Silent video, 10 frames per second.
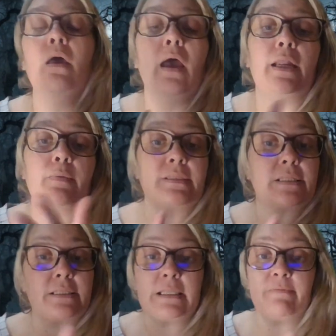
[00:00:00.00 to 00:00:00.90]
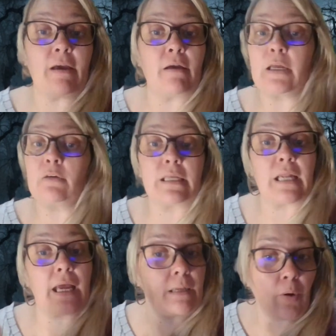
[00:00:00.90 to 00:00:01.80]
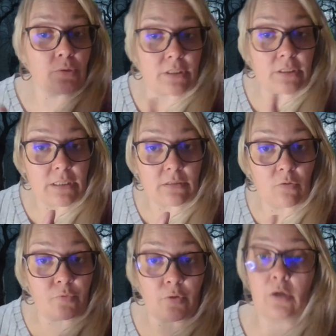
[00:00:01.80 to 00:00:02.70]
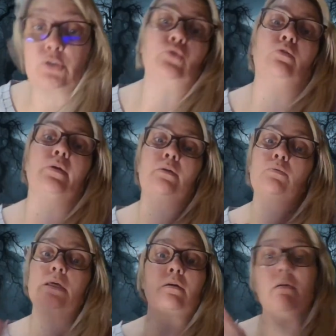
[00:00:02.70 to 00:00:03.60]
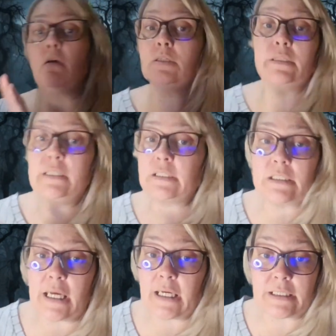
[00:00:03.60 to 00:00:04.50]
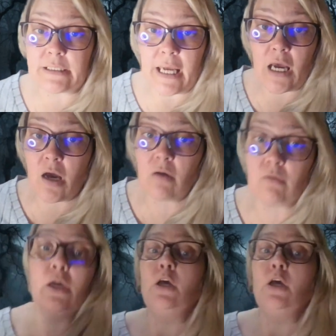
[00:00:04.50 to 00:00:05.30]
Anyways, this team found out that I had posted this over our story and was like, oh, you need to take it down.